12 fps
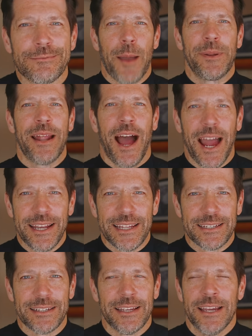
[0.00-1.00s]
I've been
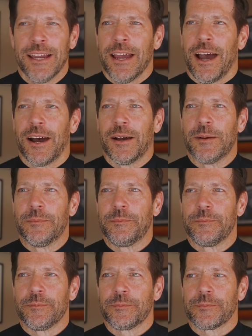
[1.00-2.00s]
hiding
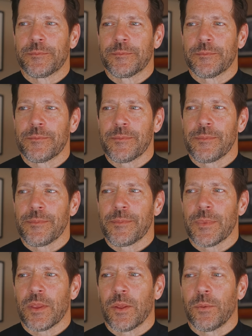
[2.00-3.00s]
um,
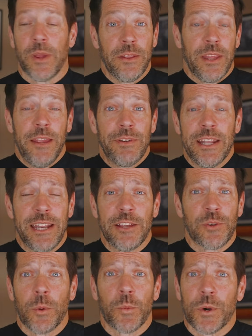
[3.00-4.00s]
in even in
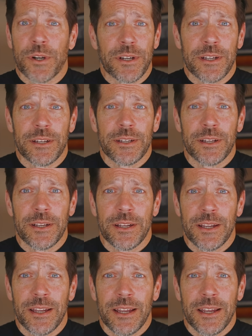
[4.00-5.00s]
his own word.
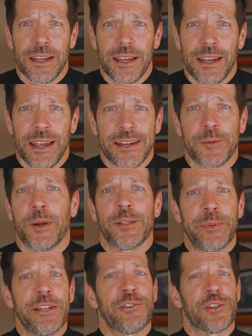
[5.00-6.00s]
And he
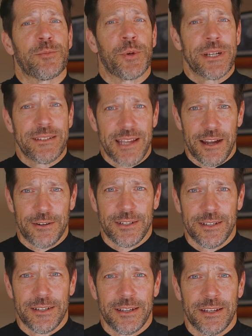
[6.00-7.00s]
wants me to just put it
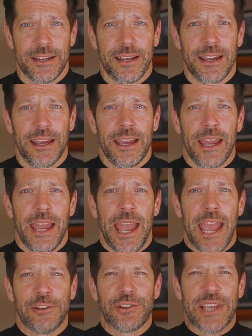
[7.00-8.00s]
down
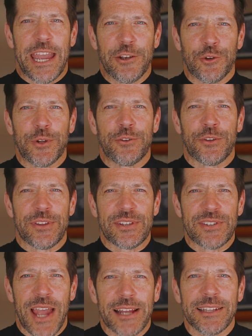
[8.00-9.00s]
and just enter into the
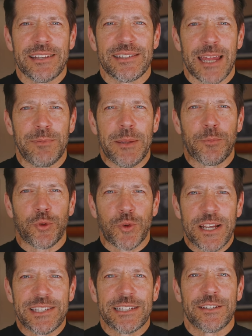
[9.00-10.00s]
silence and be
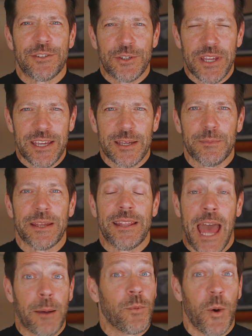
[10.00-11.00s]
present to him
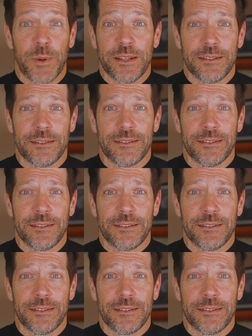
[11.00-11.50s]
in that moment.